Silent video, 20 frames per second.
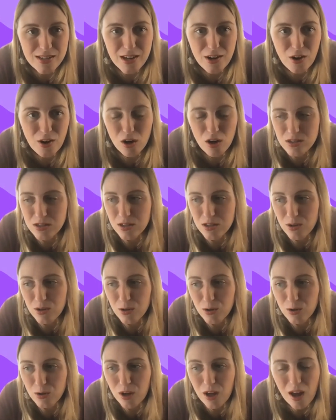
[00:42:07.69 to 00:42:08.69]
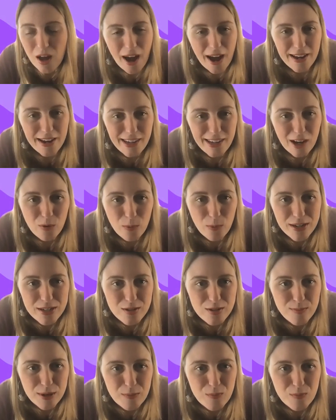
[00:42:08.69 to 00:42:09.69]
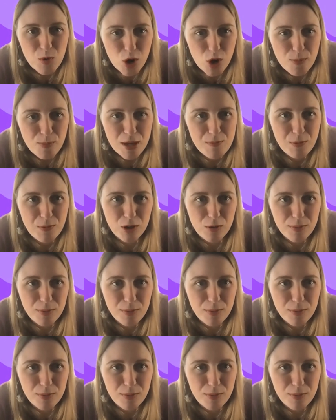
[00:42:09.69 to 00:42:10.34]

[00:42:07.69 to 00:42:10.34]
And also, I can't wait to meet more people,